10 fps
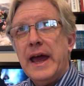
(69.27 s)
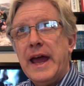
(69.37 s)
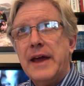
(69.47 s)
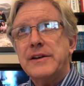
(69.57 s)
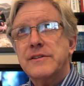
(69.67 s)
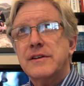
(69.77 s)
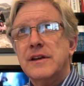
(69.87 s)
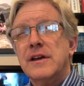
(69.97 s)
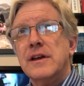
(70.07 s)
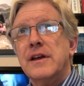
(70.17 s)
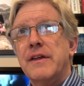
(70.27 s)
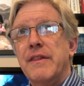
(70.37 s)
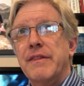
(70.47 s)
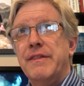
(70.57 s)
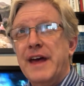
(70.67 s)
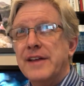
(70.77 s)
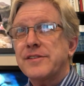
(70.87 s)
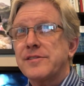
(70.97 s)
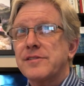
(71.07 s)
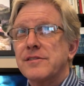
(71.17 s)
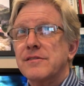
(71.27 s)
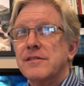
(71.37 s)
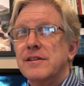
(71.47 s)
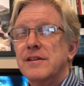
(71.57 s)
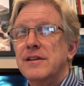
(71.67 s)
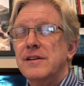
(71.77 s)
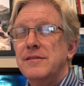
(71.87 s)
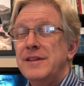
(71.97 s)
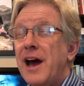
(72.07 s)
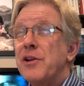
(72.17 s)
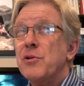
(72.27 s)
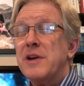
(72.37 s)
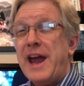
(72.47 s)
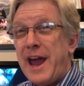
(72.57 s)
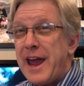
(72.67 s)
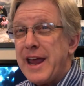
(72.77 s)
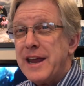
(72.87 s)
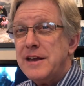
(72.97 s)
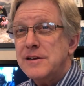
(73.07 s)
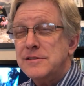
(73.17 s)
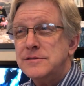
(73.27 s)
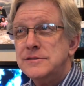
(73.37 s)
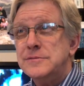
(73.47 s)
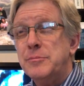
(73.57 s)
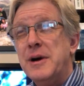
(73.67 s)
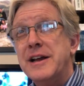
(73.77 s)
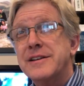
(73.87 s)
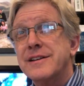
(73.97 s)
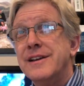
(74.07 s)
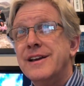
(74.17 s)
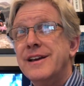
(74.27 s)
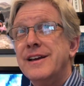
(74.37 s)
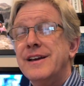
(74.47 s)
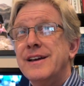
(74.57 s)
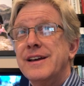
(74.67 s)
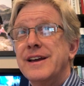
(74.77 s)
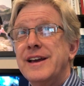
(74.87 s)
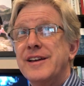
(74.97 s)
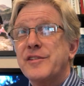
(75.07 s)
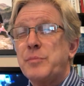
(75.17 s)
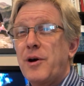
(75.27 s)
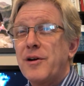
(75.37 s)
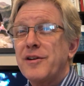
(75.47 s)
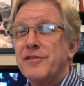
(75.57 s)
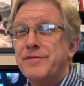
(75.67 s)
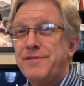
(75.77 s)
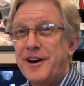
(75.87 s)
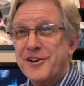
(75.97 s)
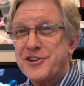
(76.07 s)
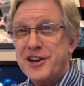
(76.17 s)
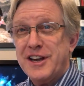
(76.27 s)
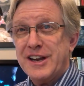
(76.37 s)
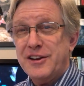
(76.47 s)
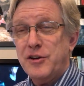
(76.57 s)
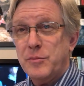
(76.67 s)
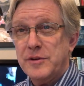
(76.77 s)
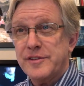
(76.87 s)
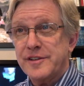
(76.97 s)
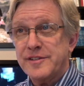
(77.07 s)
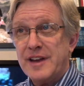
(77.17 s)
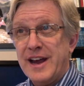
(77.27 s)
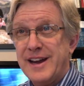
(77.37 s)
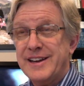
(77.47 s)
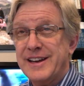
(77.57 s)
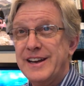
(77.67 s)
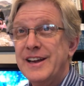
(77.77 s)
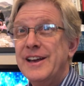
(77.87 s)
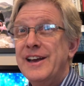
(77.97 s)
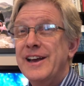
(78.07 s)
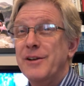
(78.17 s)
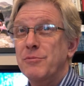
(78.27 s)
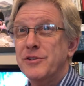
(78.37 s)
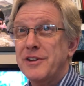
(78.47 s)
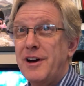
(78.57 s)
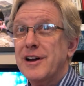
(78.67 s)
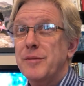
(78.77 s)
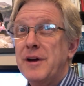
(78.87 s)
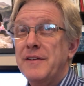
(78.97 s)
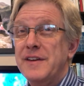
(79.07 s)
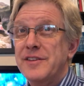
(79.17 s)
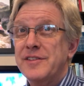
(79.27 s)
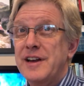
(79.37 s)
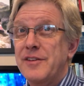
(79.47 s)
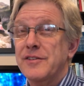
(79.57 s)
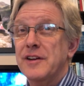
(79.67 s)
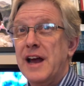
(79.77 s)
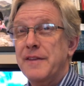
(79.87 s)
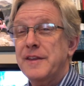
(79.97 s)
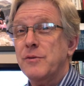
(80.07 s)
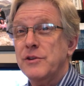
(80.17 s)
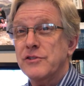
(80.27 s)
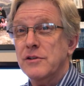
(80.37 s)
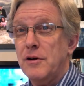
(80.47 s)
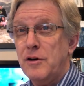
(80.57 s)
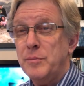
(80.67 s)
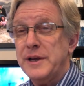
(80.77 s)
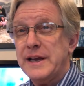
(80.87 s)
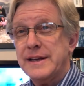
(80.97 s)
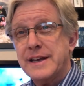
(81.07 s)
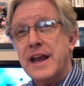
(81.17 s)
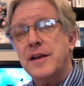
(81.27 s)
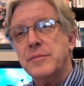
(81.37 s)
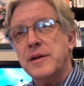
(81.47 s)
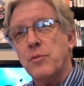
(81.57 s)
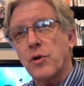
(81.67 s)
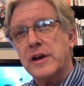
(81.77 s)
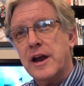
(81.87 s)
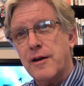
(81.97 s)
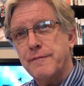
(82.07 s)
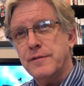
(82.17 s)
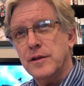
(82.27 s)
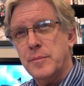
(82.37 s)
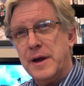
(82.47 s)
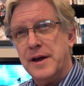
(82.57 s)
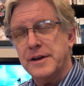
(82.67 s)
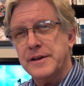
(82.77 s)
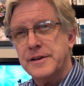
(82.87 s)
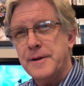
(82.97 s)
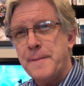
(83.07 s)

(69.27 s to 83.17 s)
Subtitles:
And that's not okay, but it's part of functioning in human society, and we'll talk about the ins and outs of it. I think we should all be and can be more careful about it.